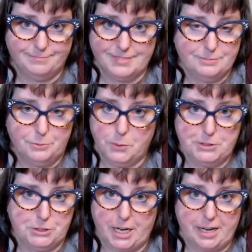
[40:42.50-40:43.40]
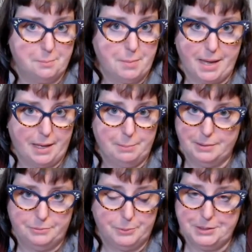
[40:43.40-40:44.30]
For shame, Mab.
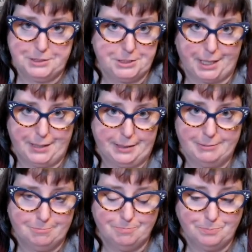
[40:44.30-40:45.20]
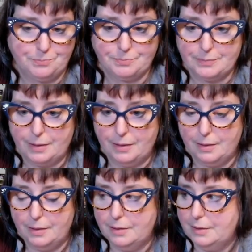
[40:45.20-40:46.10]
For shame.
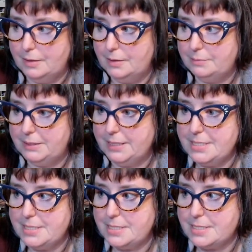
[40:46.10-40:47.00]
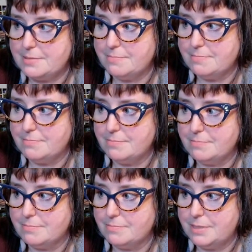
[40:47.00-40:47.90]
Because
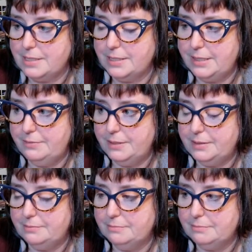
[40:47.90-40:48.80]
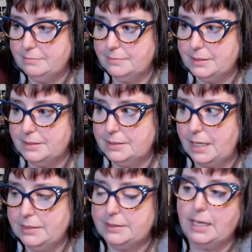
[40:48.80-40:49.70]
we live in a
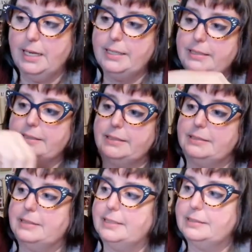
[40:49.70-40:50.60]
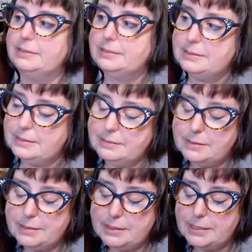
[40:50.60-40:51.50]
society that
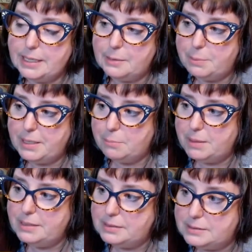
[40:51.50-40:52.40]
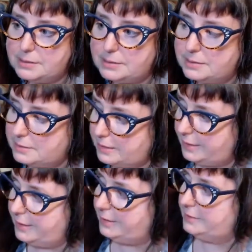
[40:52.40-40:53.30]
you got to pay bills.
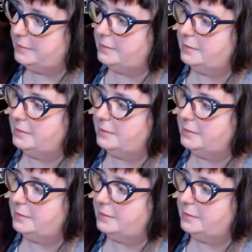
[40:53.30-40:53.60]
And